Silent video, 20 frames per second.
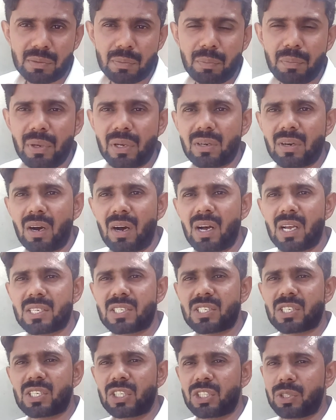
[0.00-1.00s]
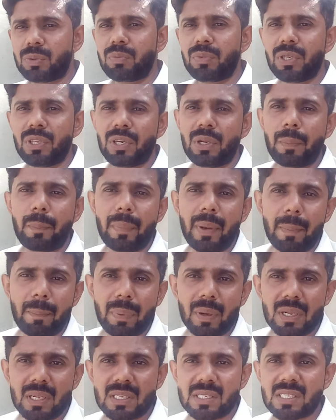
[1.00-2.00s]
because Kashmiri
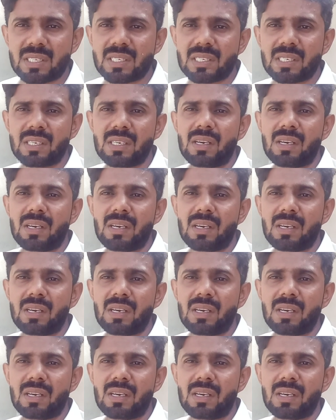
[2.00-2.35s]
peoples